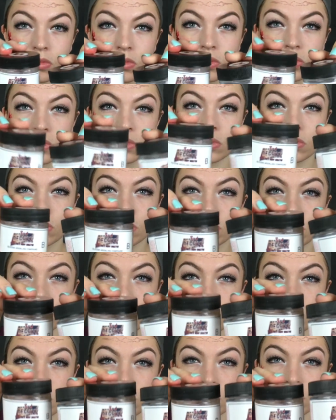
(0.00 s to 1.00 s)
Alcone's
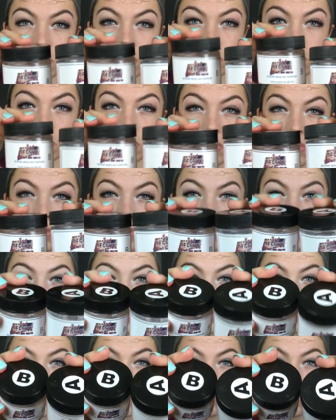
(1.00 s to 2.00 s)
3rd degree
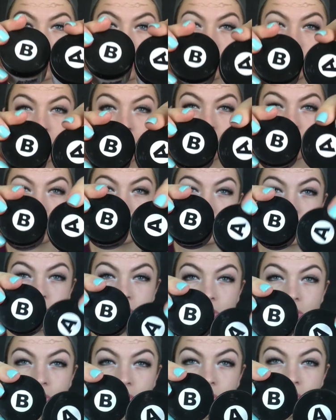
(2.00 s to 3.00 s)
silicone comes in parts A
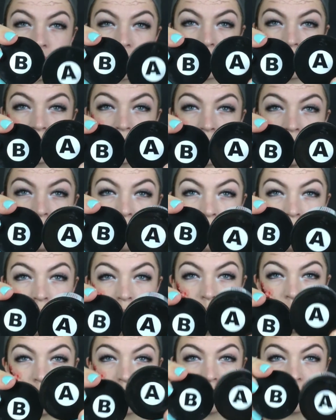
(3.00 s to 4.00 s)
and B, and I'm going to
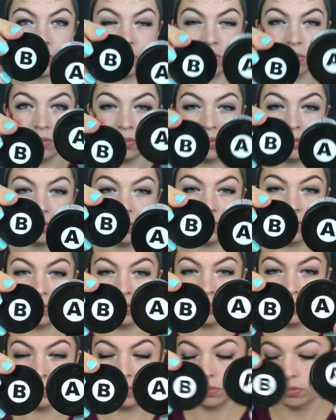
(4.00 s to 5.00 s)
be using a
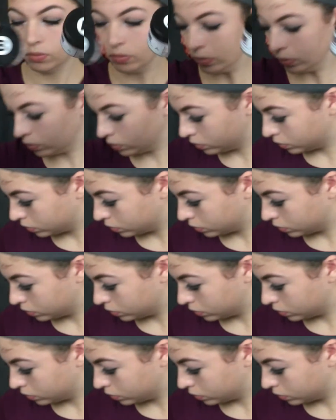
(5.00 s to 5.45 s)
skin-colored part B